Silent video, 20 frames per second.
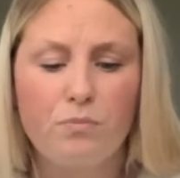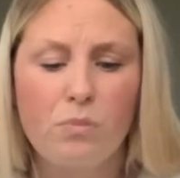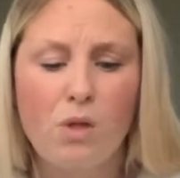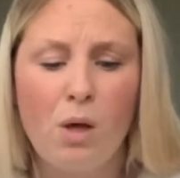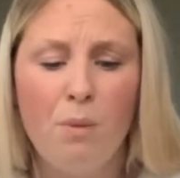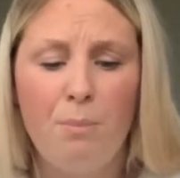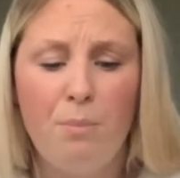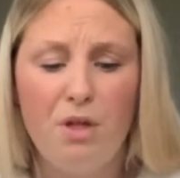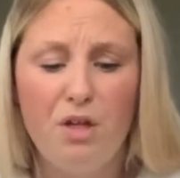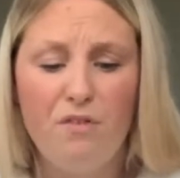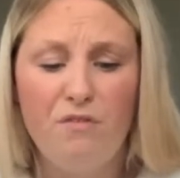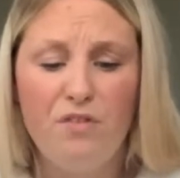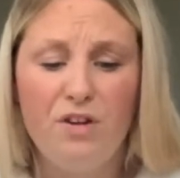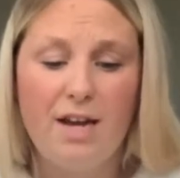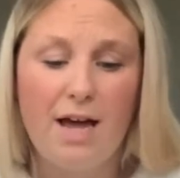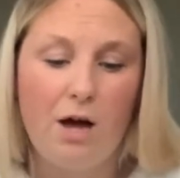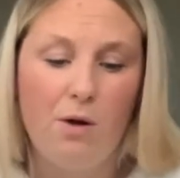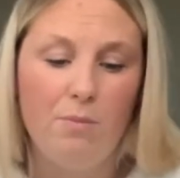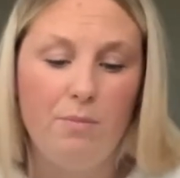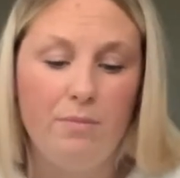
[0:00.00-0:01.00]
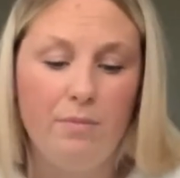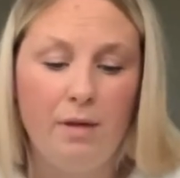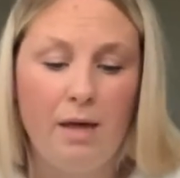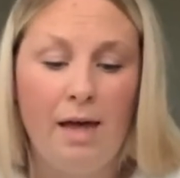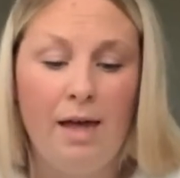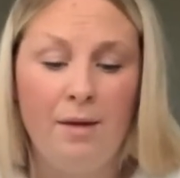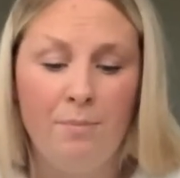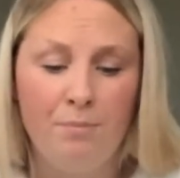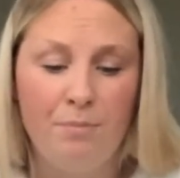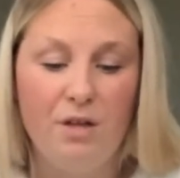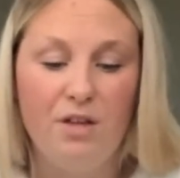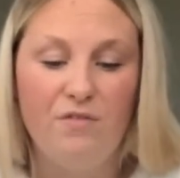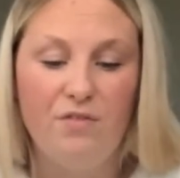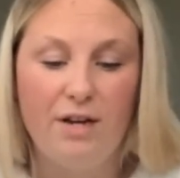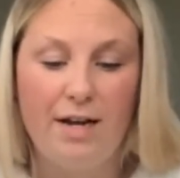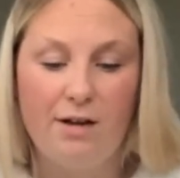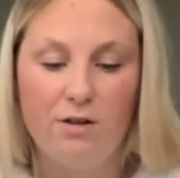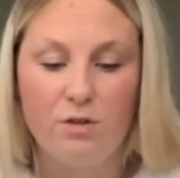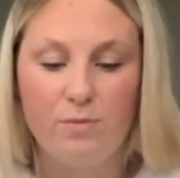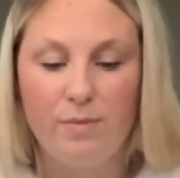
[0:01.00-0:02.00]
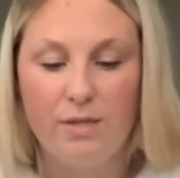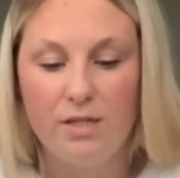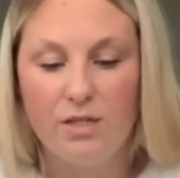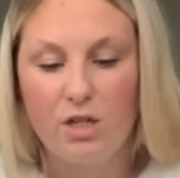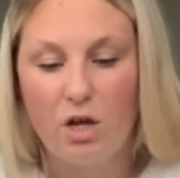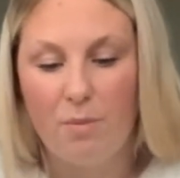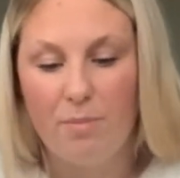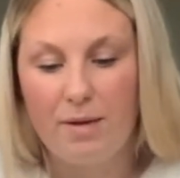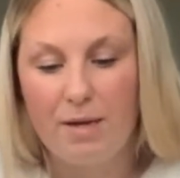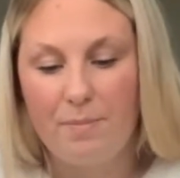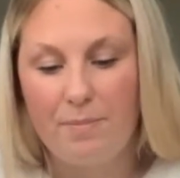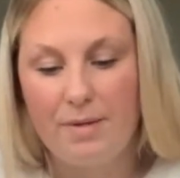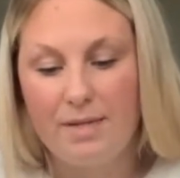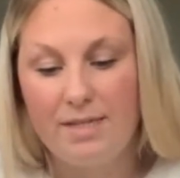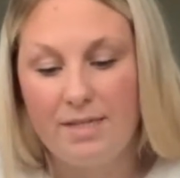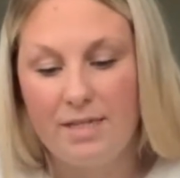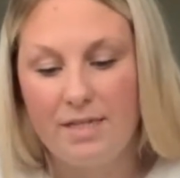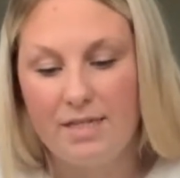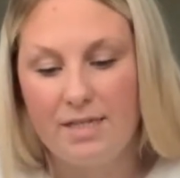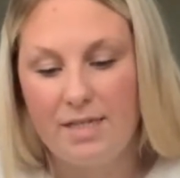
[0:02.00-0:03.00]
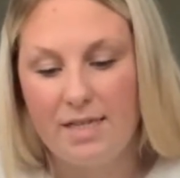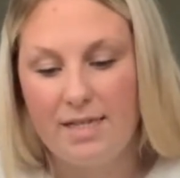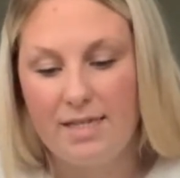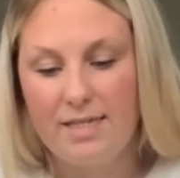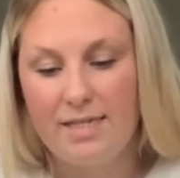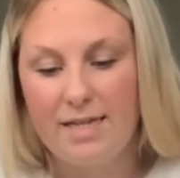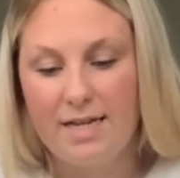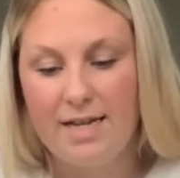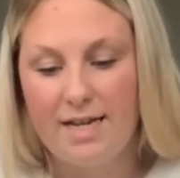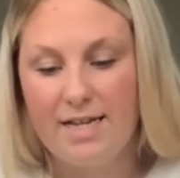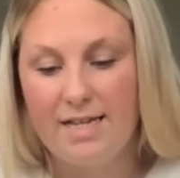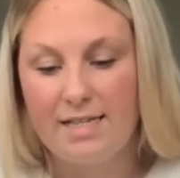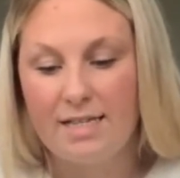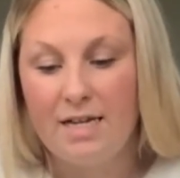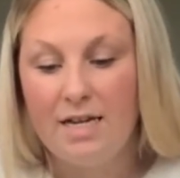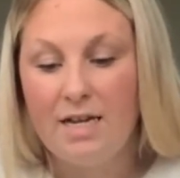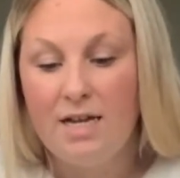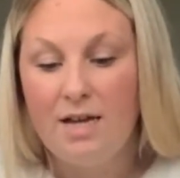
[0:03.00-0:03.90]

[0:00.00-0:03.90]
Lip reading: Birth announcements are big business these days.